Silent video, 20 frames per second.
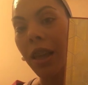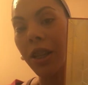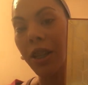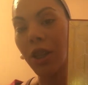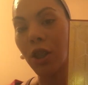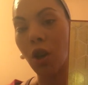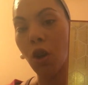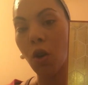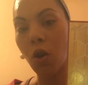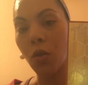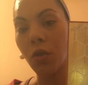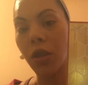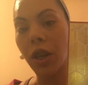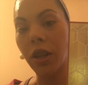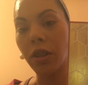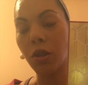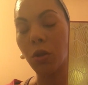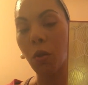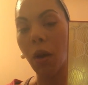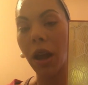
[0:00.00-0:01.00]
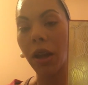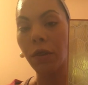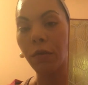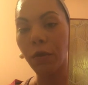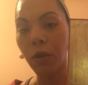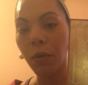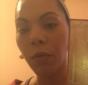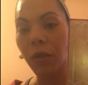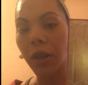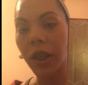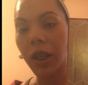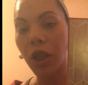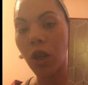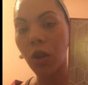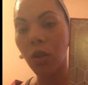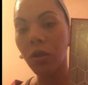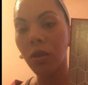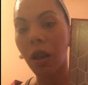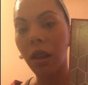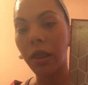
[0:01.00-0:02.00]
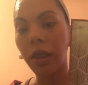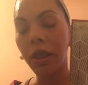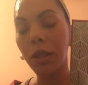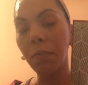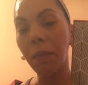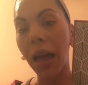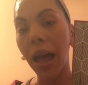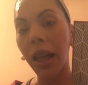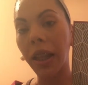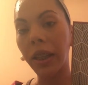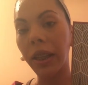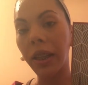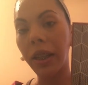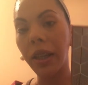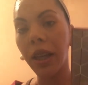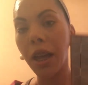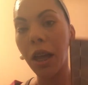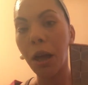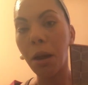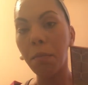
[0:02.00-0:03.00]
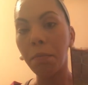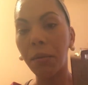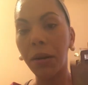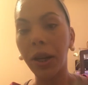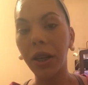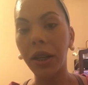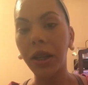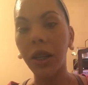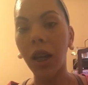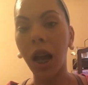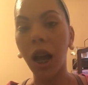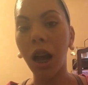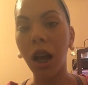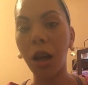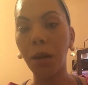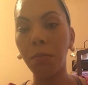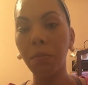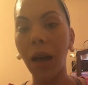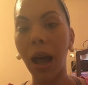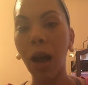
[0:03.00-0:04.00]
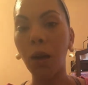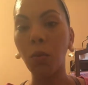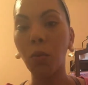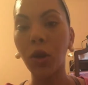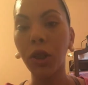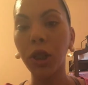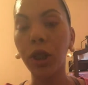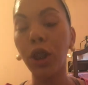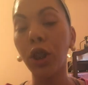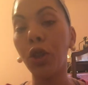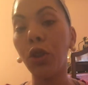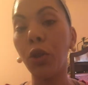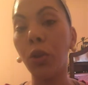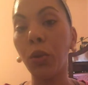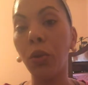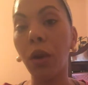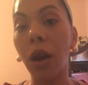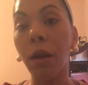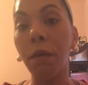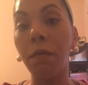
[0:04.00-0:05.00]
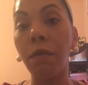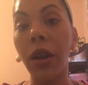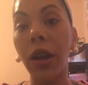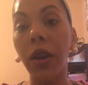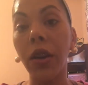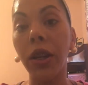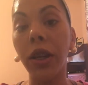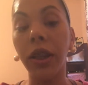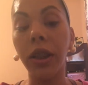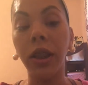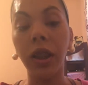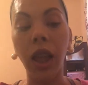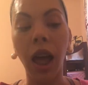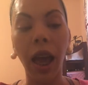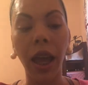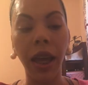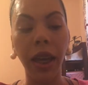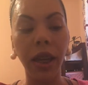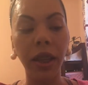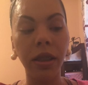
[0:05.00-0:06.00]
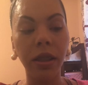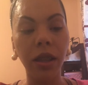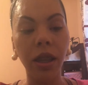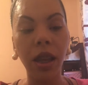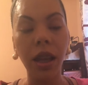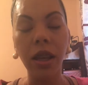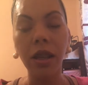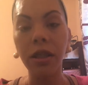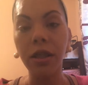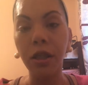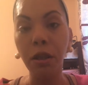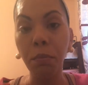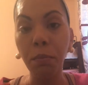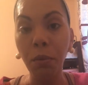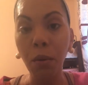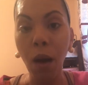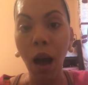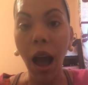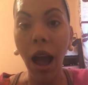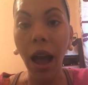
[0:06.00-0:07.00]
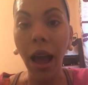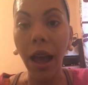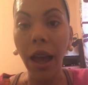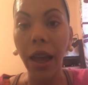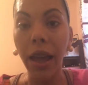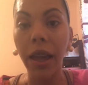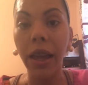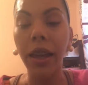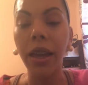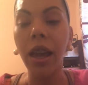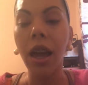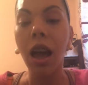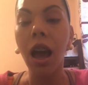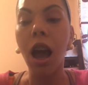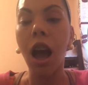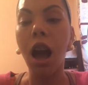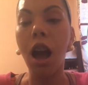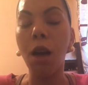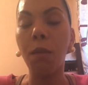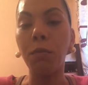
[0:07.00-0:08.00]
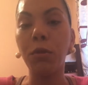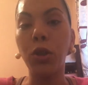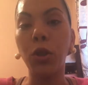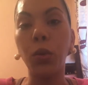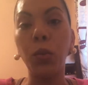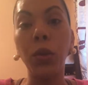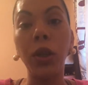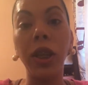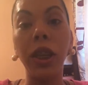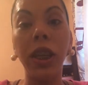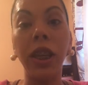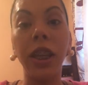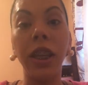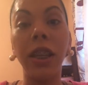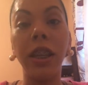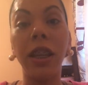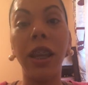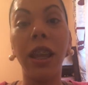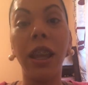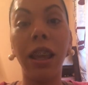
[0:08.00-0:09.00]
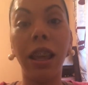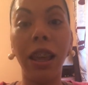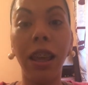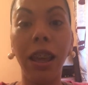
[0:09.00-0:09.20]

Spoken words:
So there's quite a few videos on this palette, but I wanted to do a very light, simple eye so we can